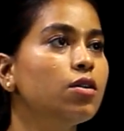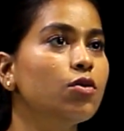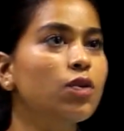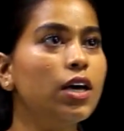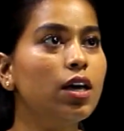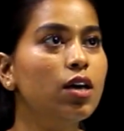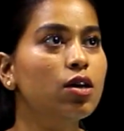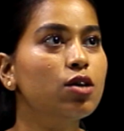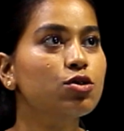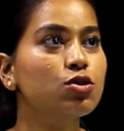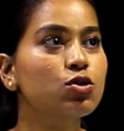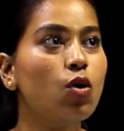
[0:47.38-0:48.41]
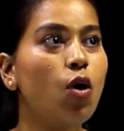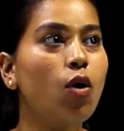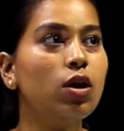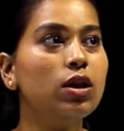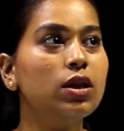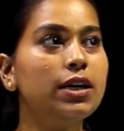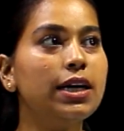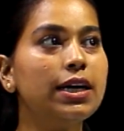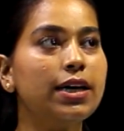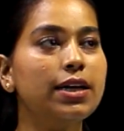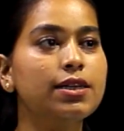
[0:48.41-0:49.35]
Okay, so all the
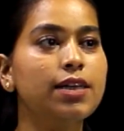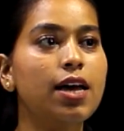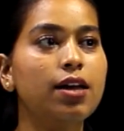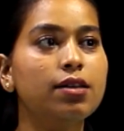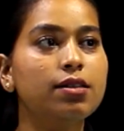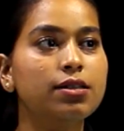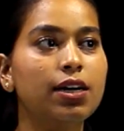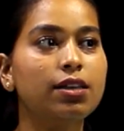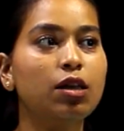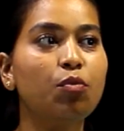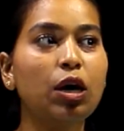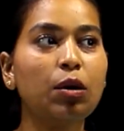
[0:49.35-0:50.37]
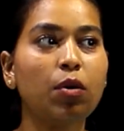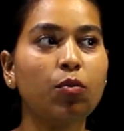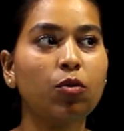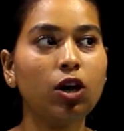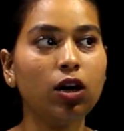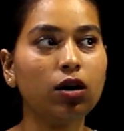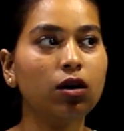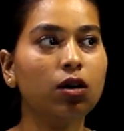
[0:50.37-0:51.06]
data is there inside the main memory.